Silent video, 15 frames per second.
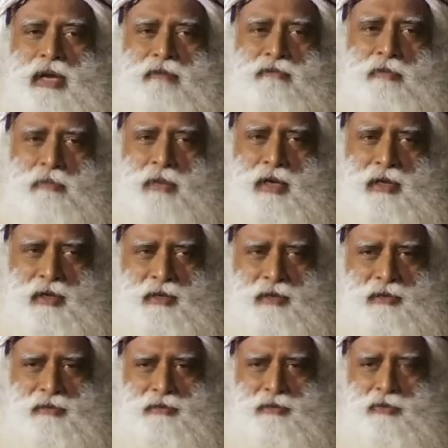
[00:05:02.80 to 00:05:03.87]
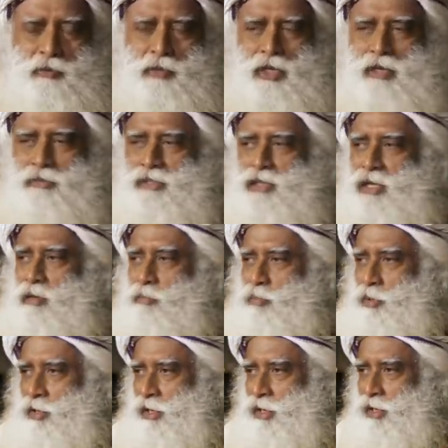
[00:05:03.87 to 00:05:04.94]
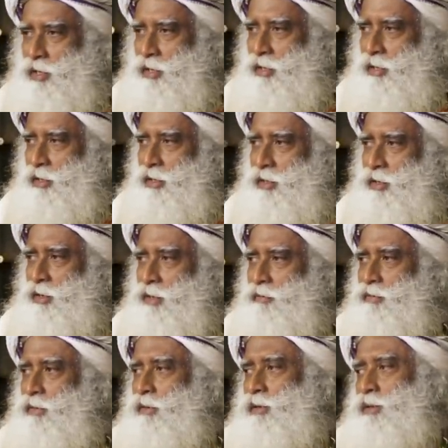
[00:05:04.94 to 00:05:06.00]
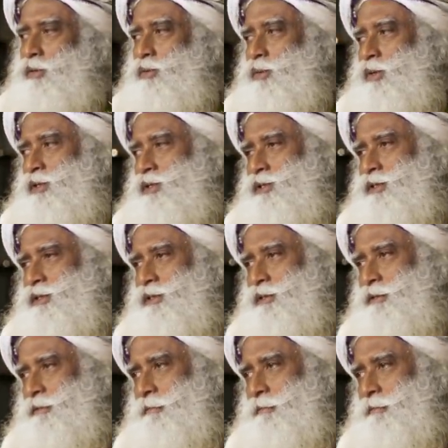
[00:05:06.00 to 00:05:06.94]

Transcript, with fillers: everybody, who becomes an emperor of all the rulers,